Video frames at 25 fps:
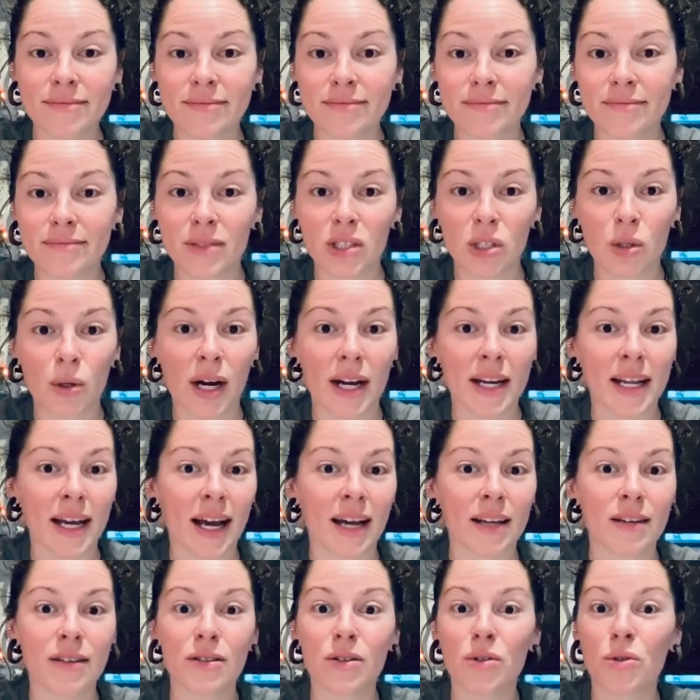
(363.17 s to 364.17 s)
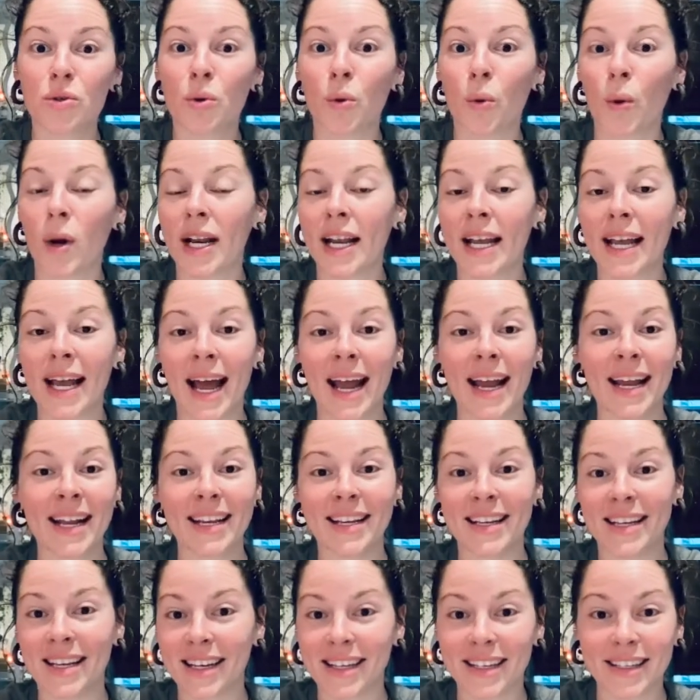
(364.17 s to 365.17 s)
so I'd had 28
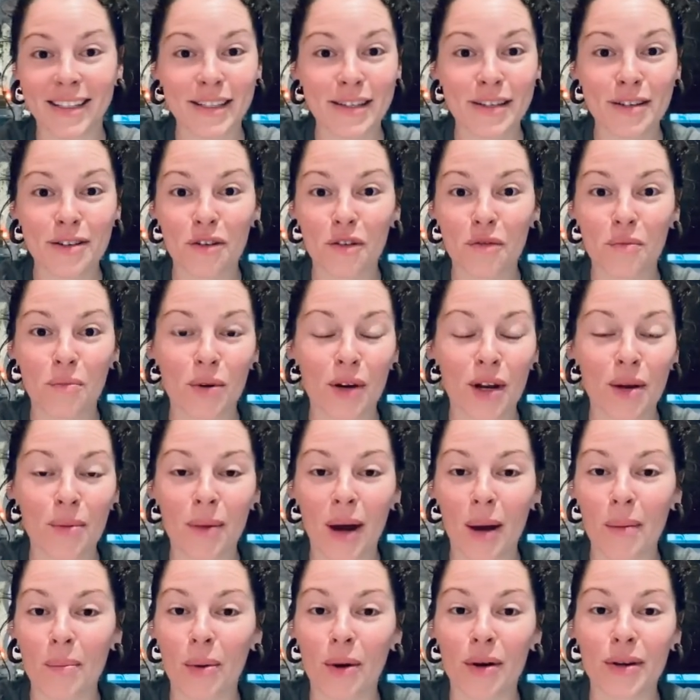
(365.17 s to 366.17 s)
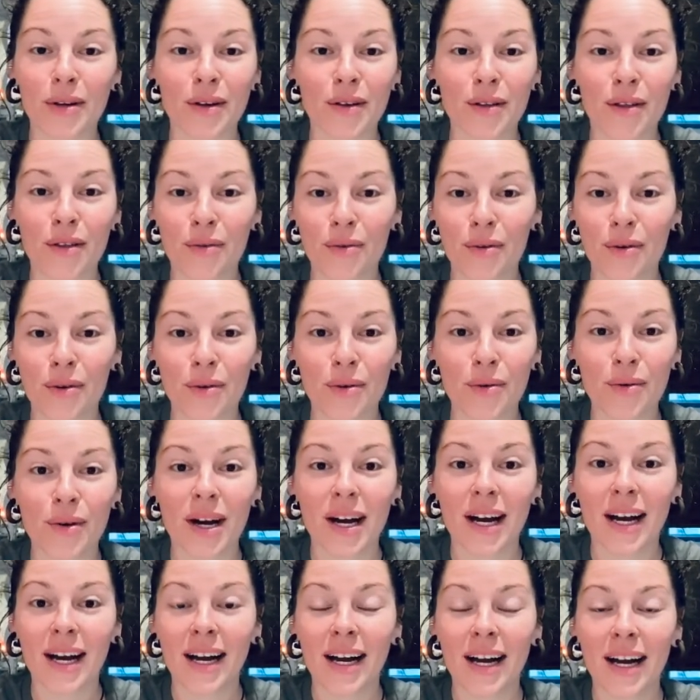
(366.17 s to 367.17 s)
years of putting my body through
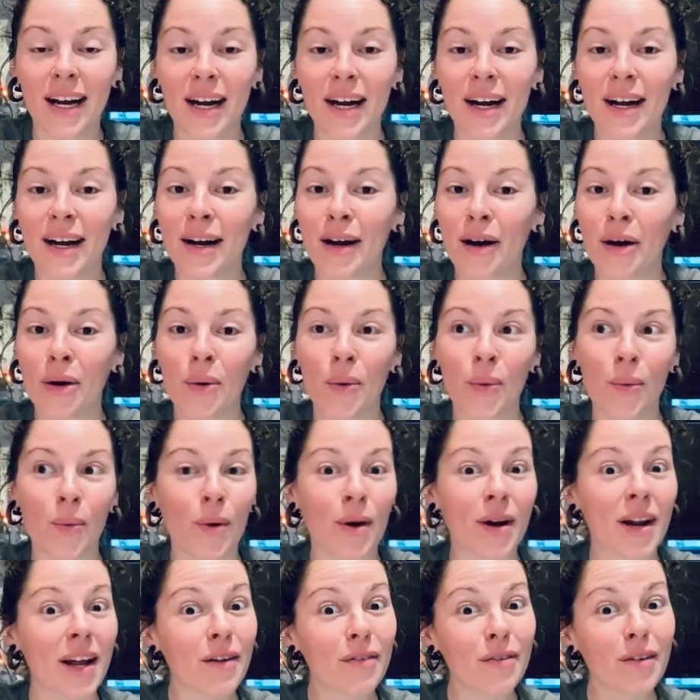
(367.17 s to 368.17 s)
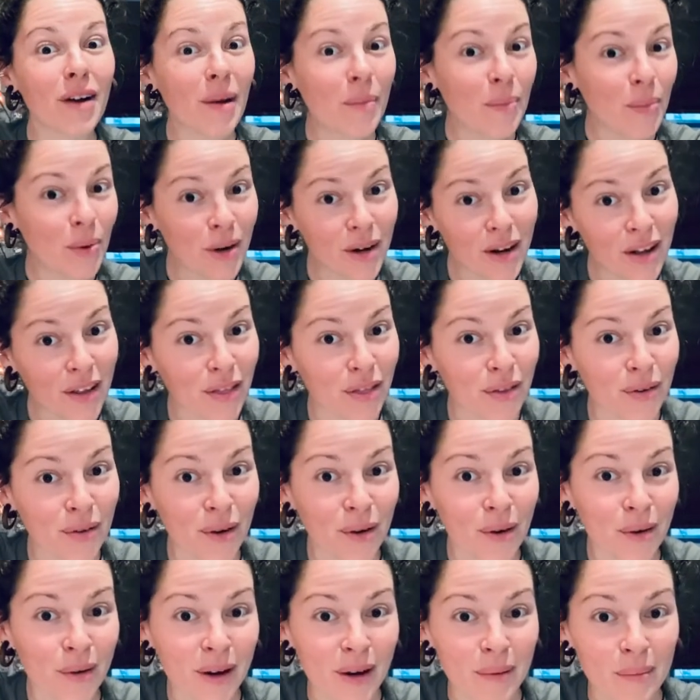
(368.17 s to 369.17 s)
whatever I put it
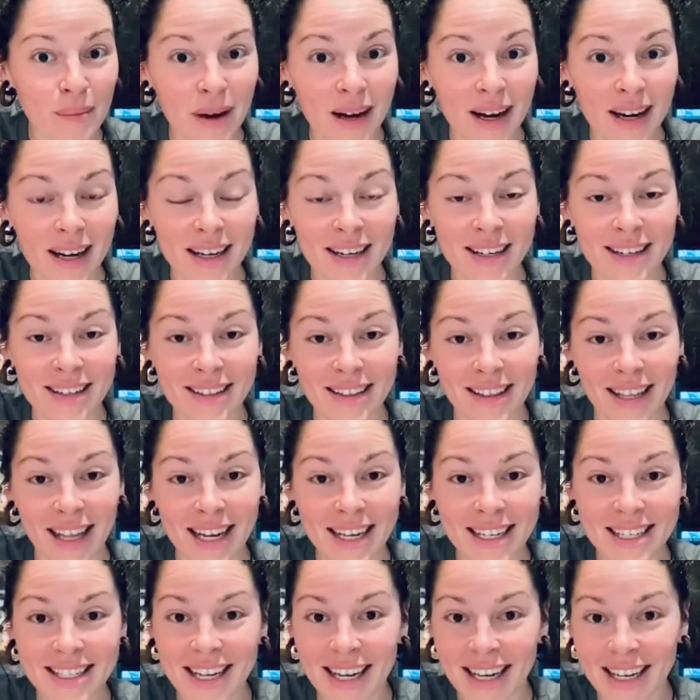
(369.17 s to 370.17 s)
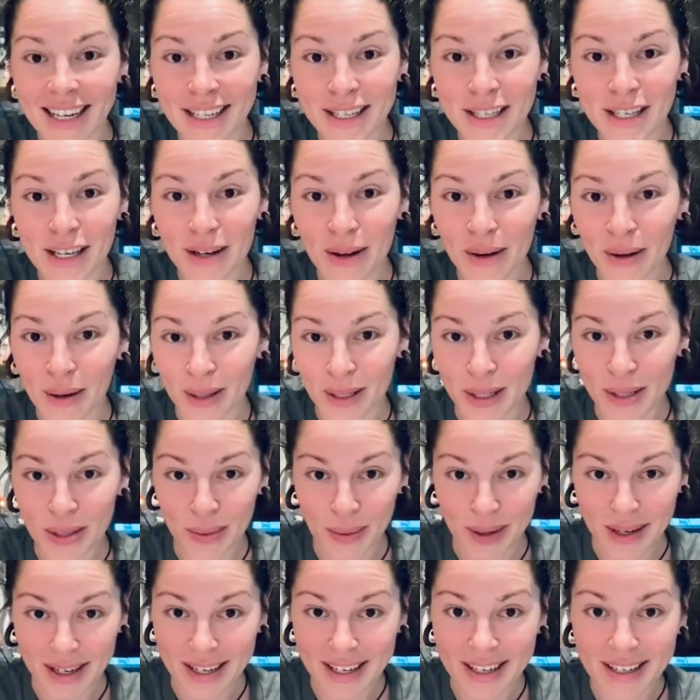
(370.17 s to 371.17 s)
through in my late teens and early
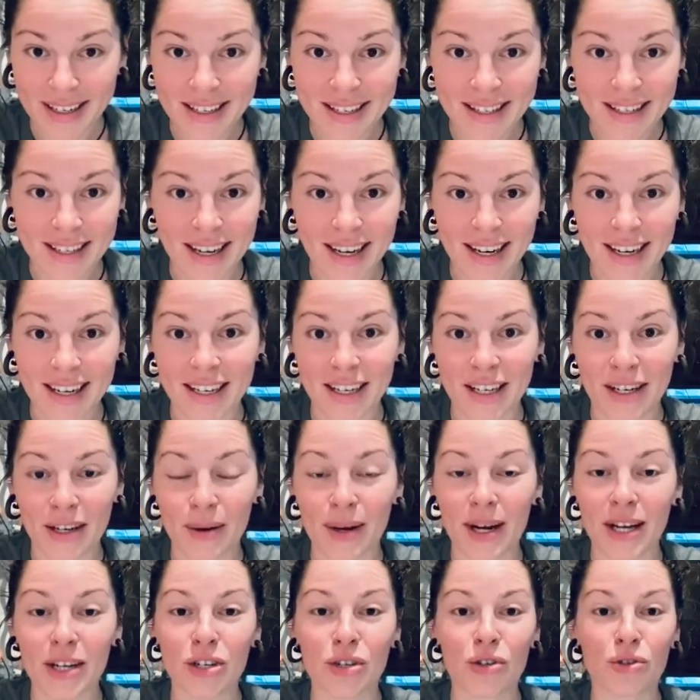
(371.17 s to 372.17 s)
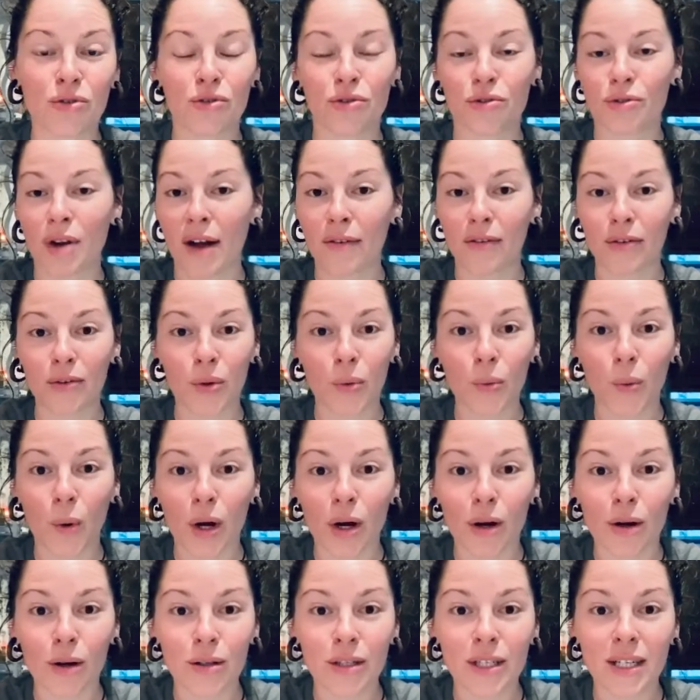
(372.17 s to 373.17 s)
20s. And, I'd traveled the
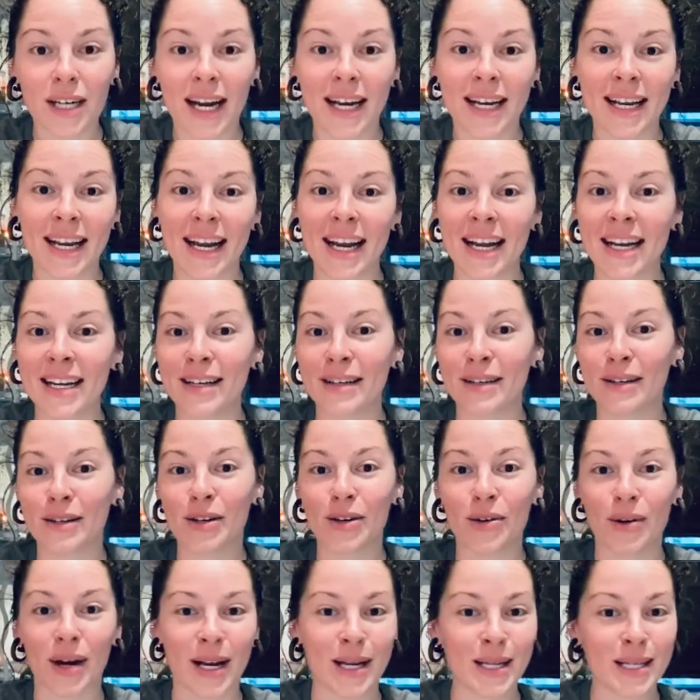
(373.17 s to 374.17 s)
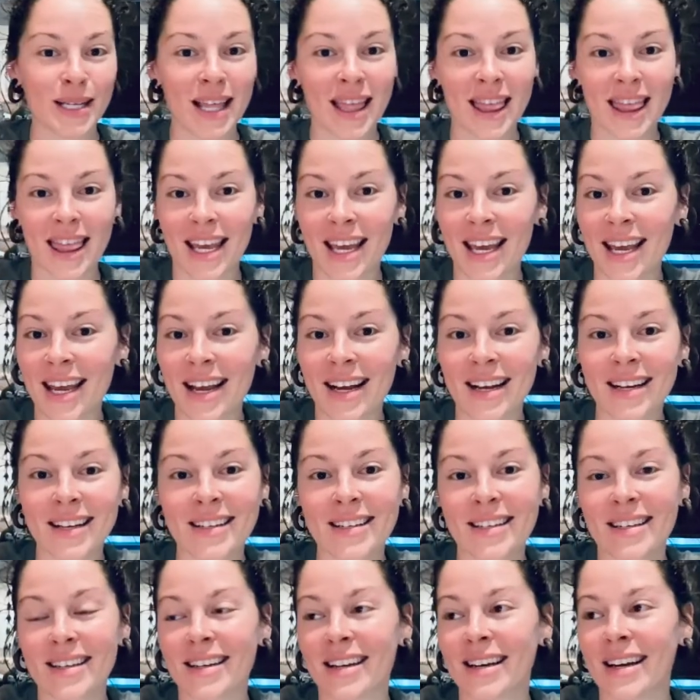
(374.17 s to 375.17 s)
world, and I'd eaten crazy things,
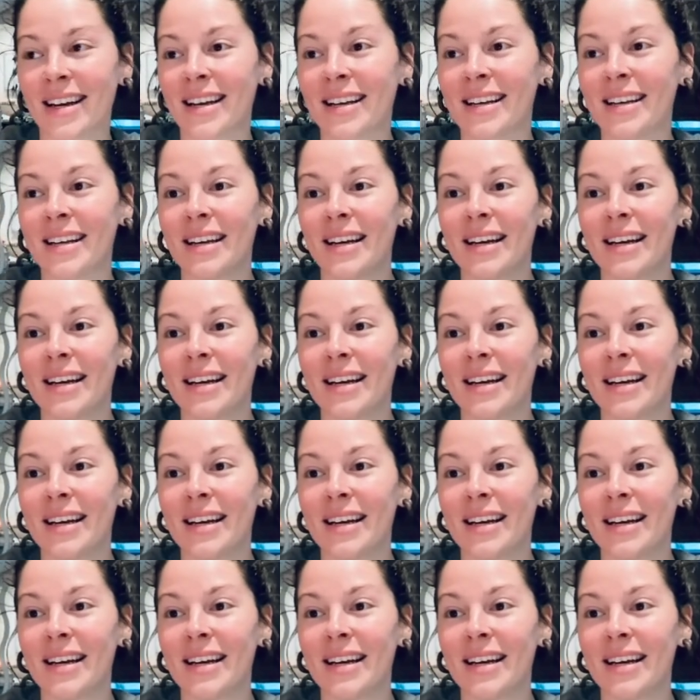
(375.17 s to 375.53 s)
and I'd